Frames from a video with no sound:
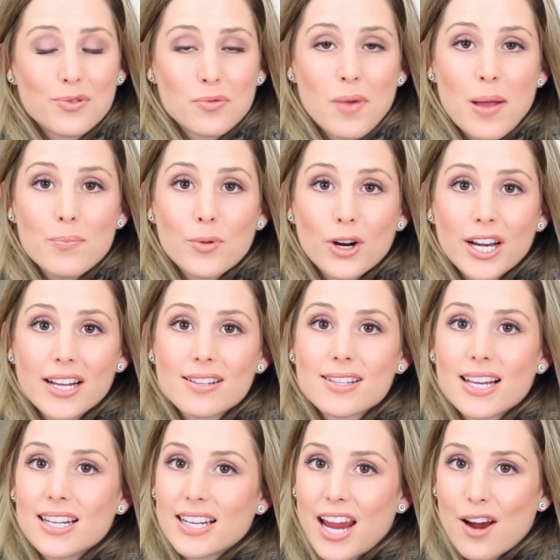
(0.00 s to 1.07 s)
it for my morning
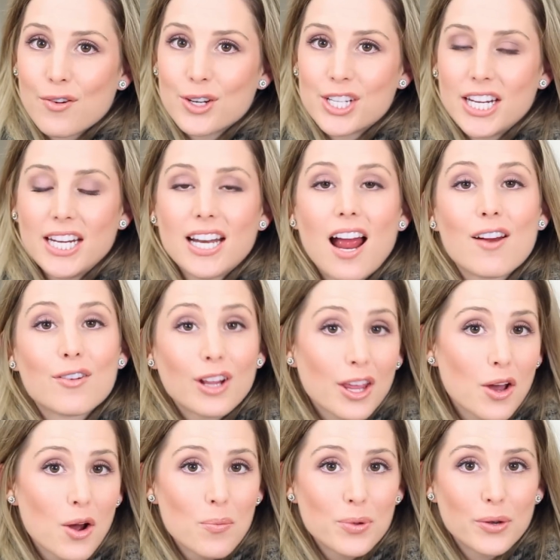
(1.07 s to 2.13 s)
skincare routine. I
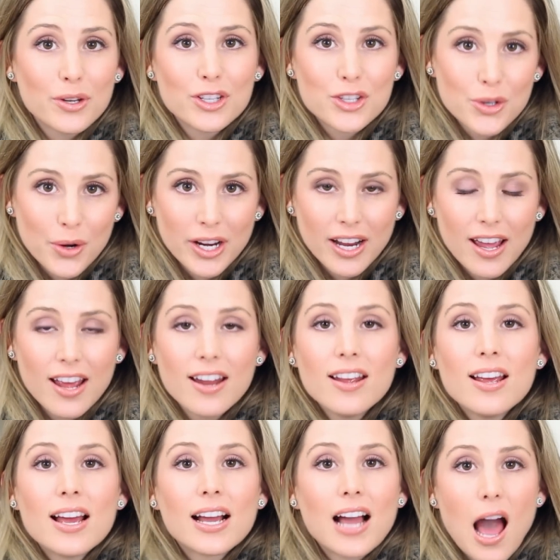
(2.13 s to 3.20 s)
really hope you enjoyed it.
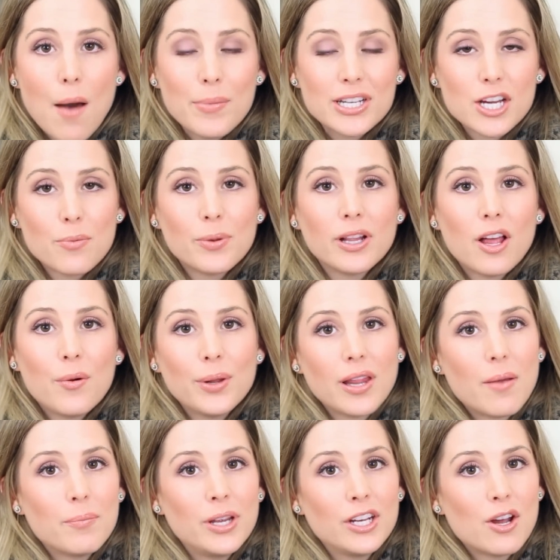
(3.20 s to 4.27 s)
Comment down below,
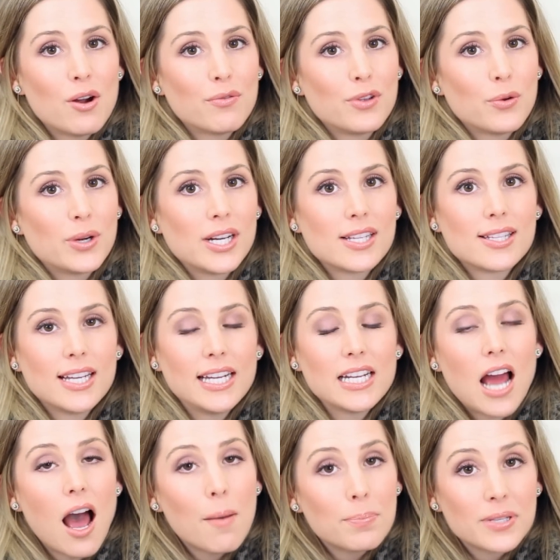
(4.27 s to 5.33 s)
let me know if you want to see
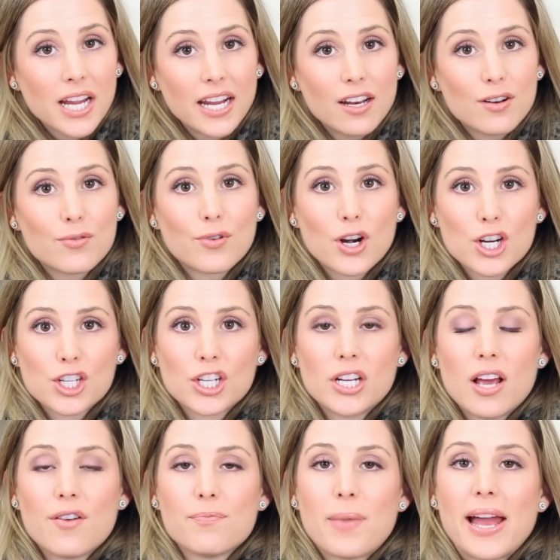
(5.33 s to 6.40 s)
an updated
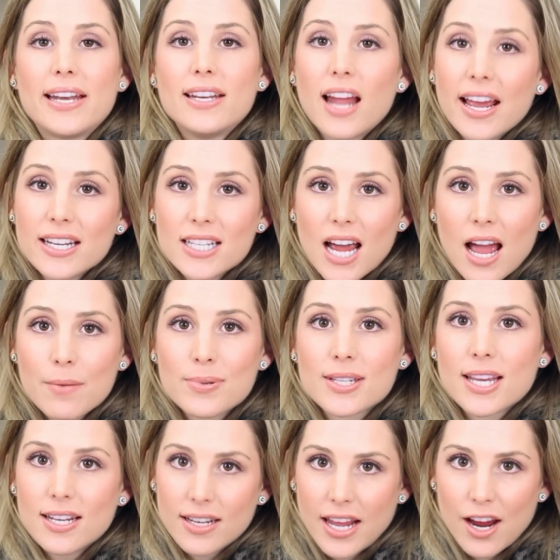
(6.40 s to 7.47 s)
version of my nighttime
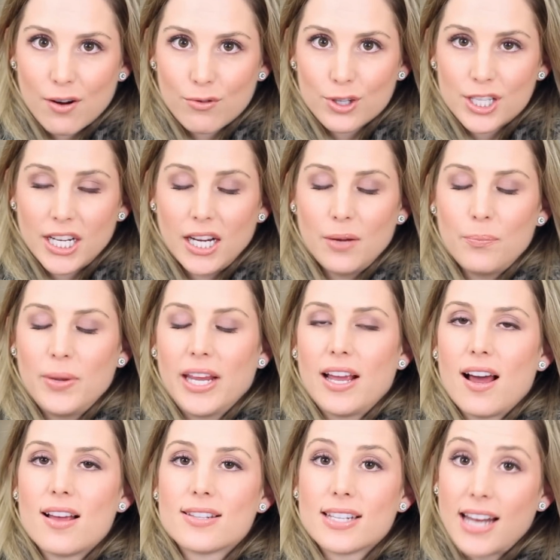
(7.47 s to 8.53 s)
skincare routine
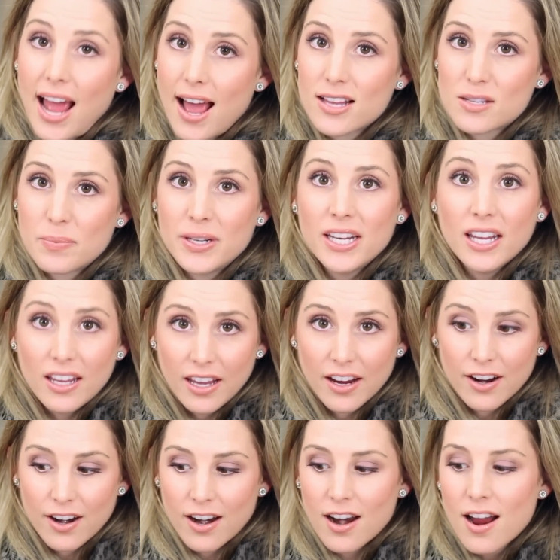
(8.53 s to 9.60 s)
because it has been a
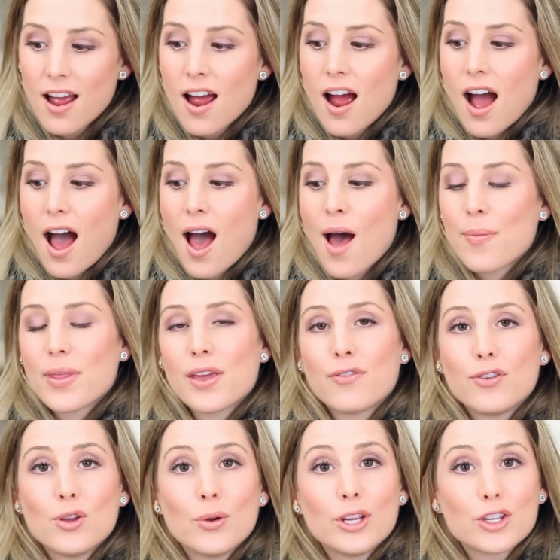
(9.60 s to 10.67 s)
year. Um,
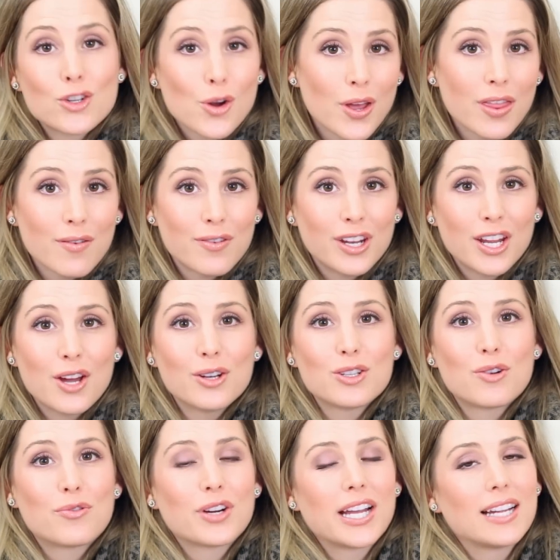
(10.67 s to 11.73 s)
if you enjoyed the video,
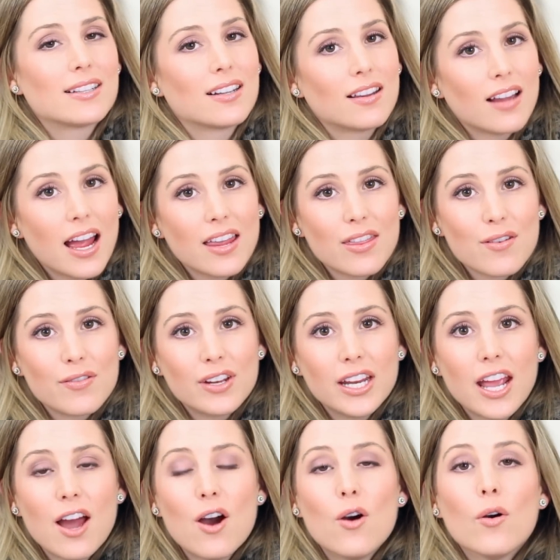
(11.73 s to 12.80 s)
don't forget to like the
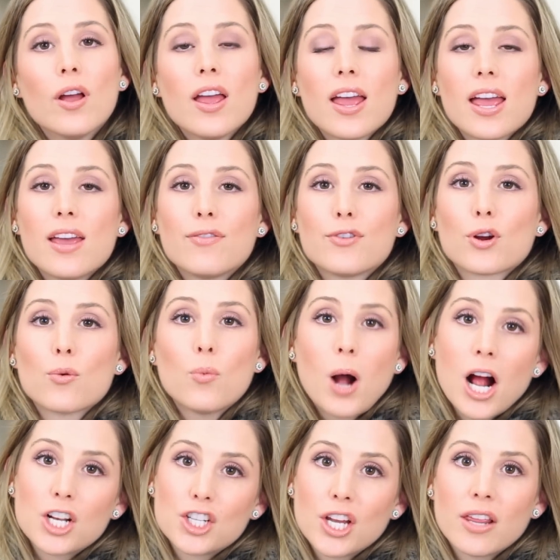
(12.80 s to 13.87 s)
video. If you're
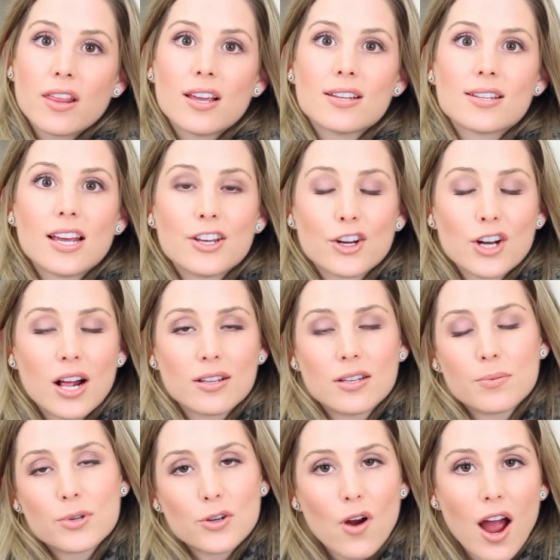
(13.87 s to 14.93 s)
watching this and you're not
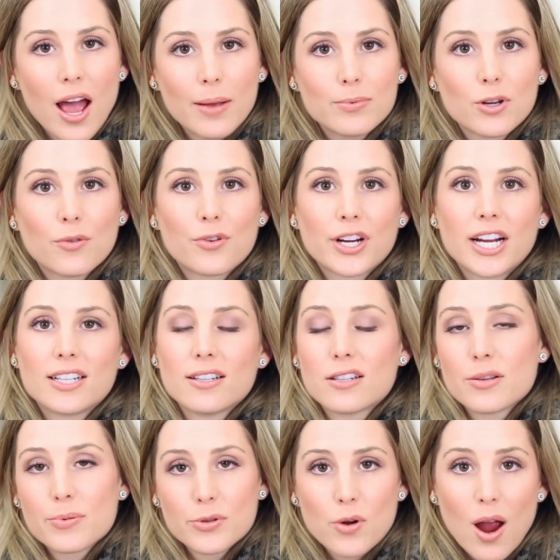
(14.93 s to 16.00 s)
subscribed, don't forget to
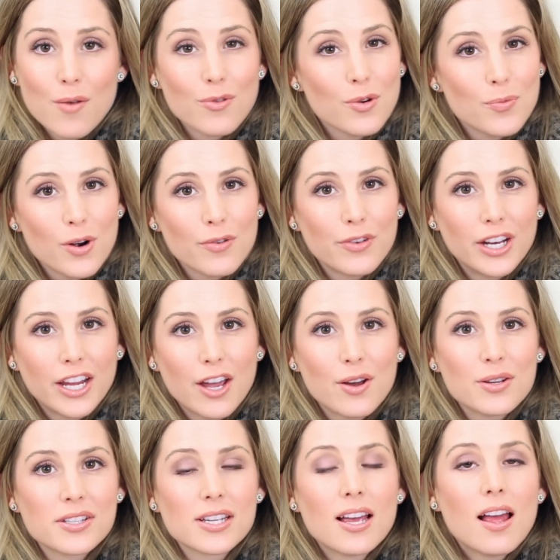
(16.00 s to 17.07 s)
subscribe for more
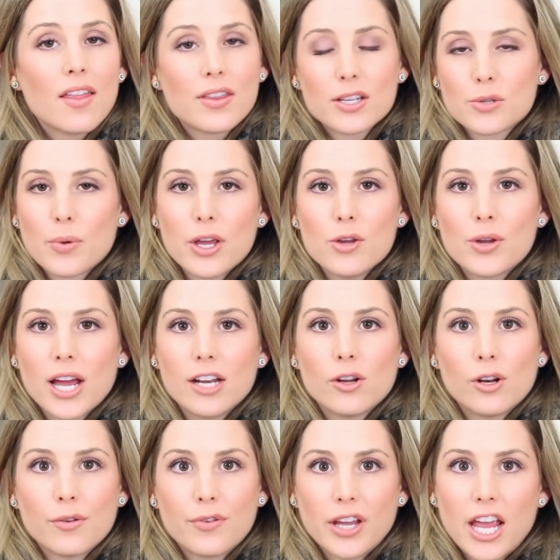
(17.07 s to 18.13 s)
videos. This way you get
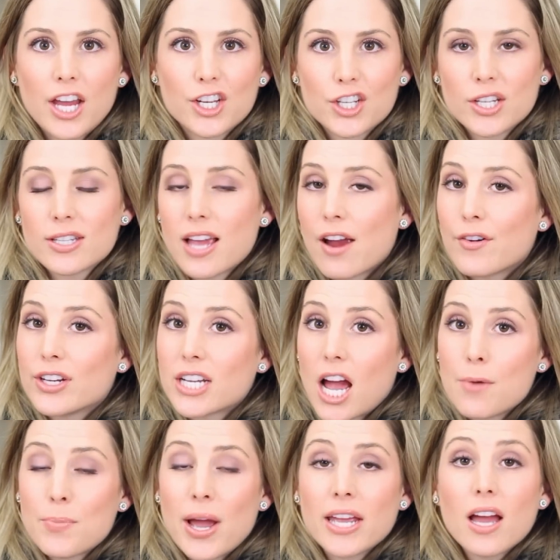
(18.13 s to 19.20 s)
notifications every
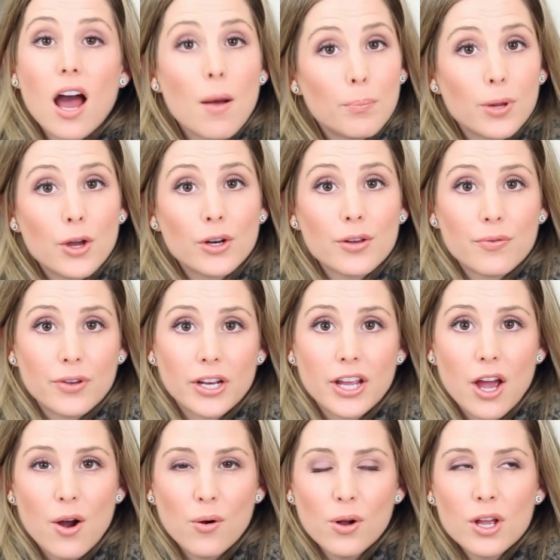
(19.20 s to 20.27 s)
time I upload a
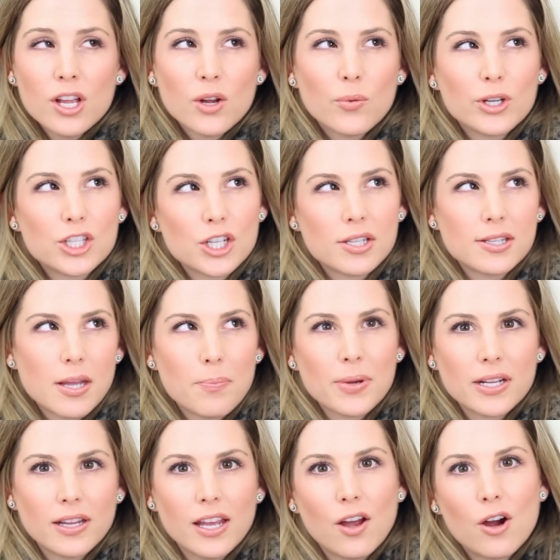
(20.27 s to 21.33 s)
video, which is
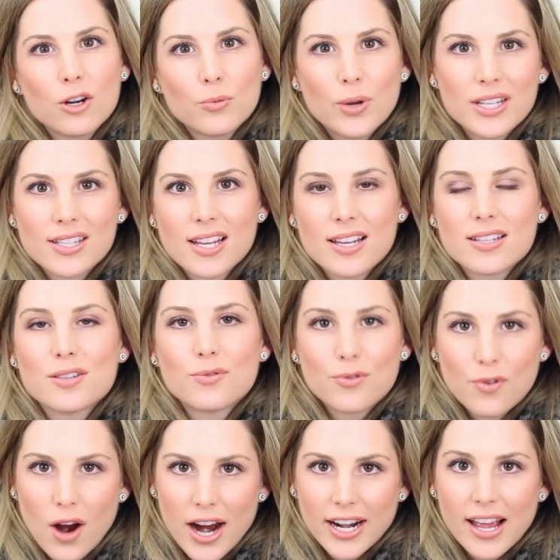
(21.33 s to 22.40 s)
typically on Wednesdays and
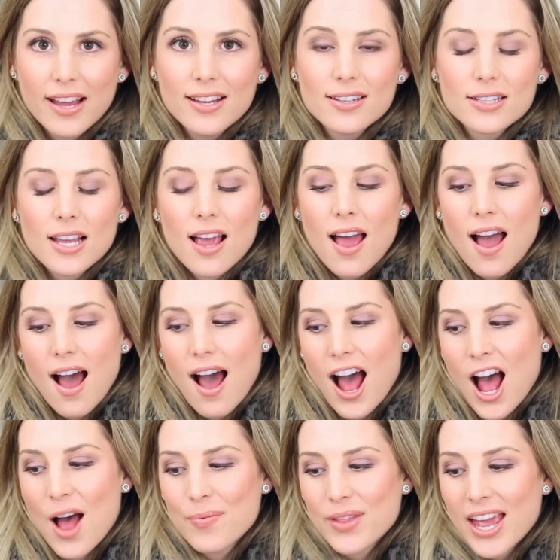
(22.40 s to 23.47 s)
Fridays.
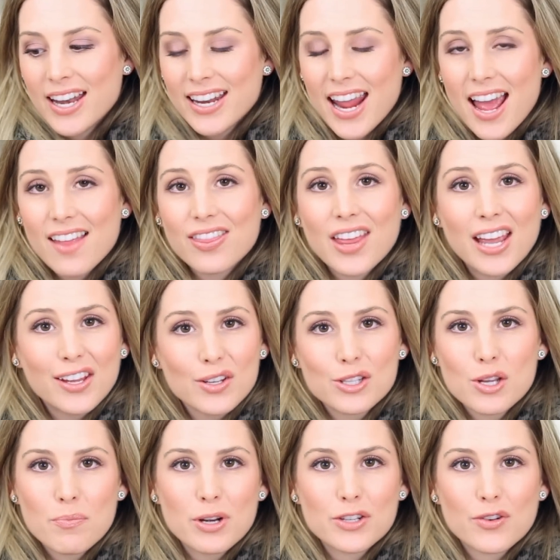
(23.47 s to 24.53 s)
Um, and yeah, thank you
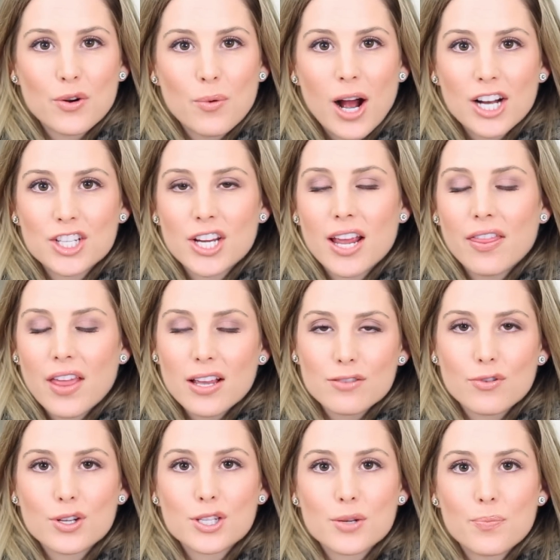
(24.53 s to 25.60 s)
so much for watching.
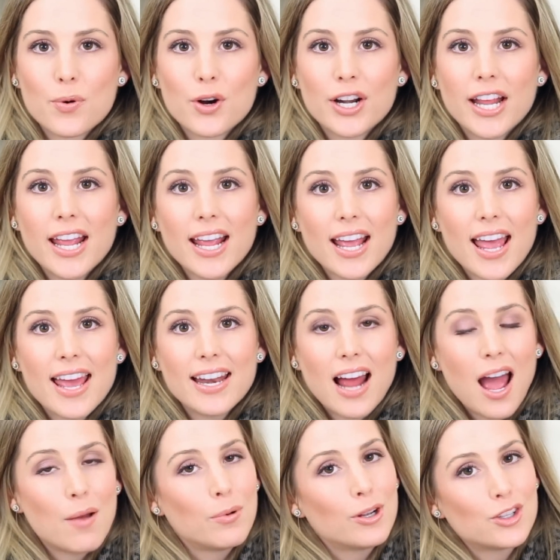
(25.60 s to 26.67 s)
Thanks for supporting, and
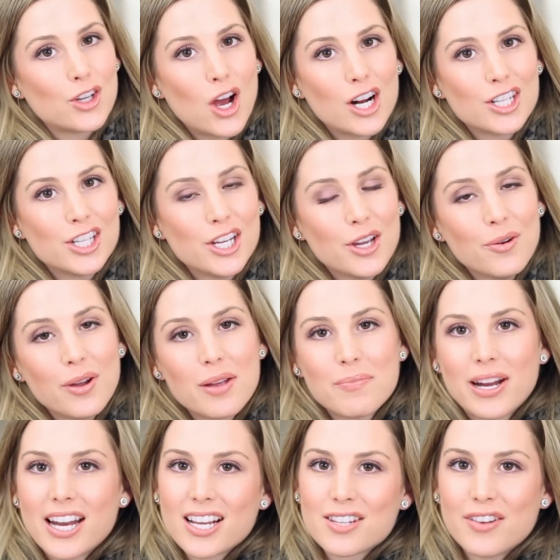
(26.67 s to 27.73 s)
I will talk to you in
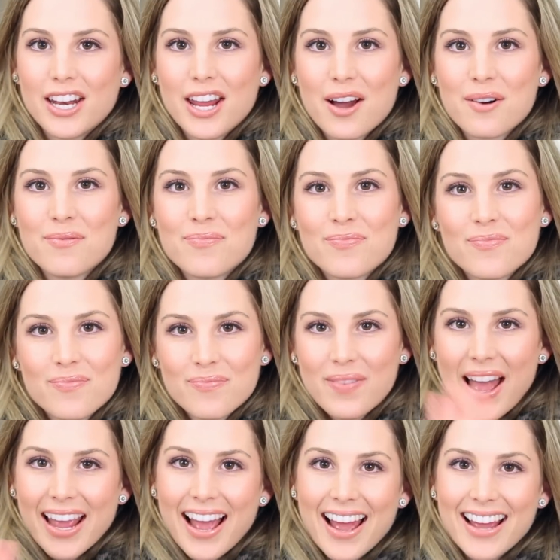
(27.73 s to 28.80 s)
my next video. Bye